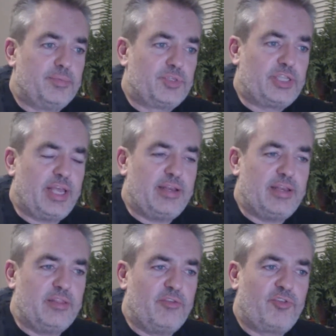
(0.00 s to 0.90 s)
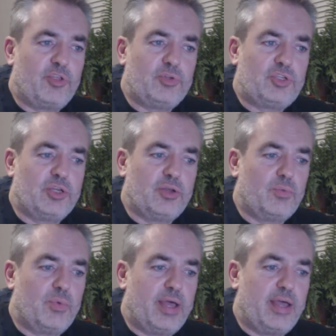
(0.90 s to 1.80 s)
Set in the
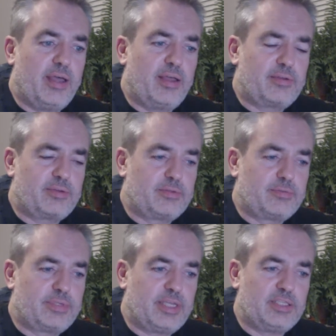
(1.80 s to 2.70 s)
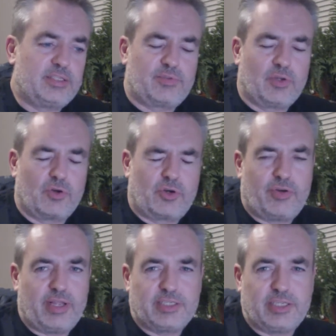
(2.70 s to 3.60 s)
future where kids have gone
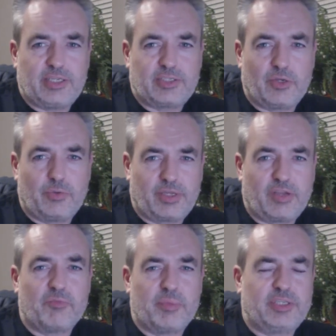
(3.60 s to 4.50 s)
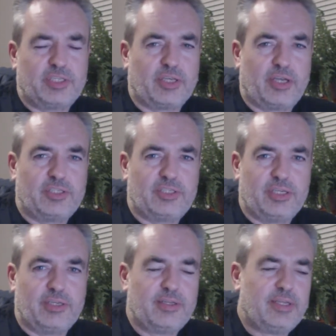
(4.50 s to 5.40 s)
crazy, so the government decides
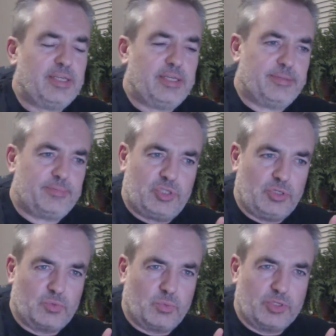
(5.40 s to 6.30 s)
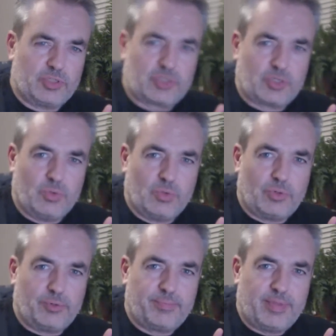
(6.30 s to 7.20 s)
to choose one
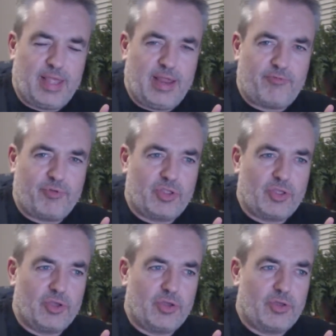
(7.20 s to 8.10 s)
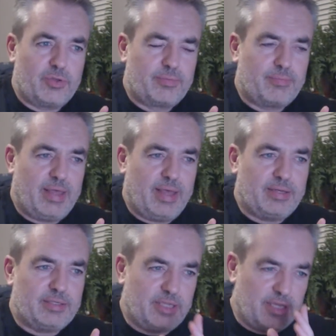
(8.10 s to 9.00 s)
school every year
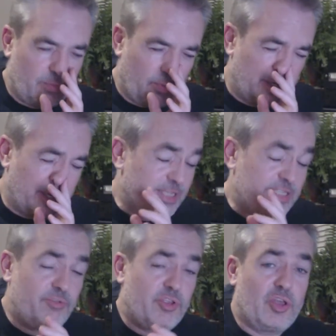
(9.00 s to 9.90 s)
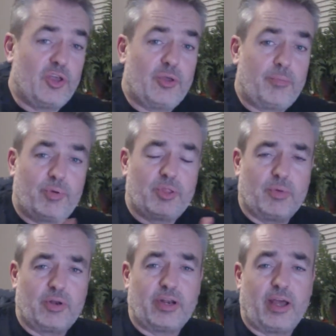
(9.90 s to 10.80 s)
and one class every year, put
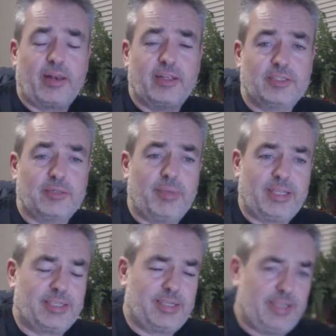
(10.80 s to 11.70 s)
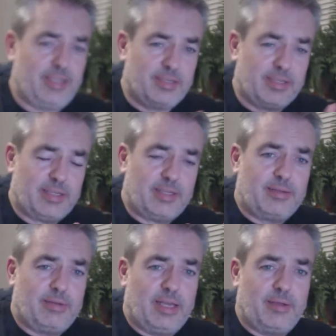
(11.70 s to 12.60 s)
them on an island, and basically
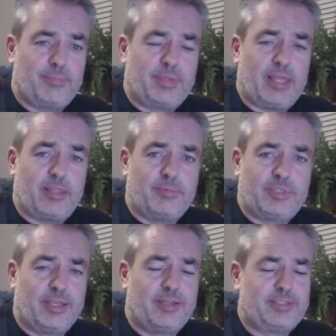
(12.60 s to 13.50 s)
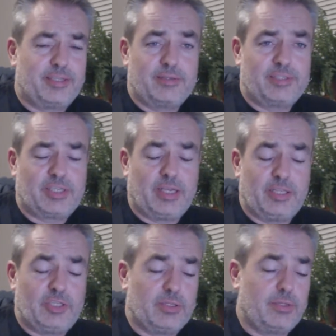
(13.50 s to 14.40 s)
get them to
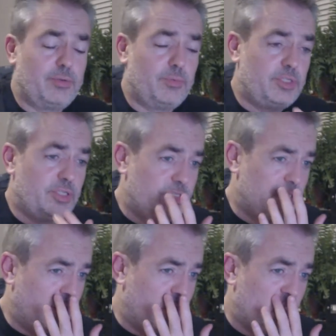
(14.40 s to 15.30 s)
kill each other, which is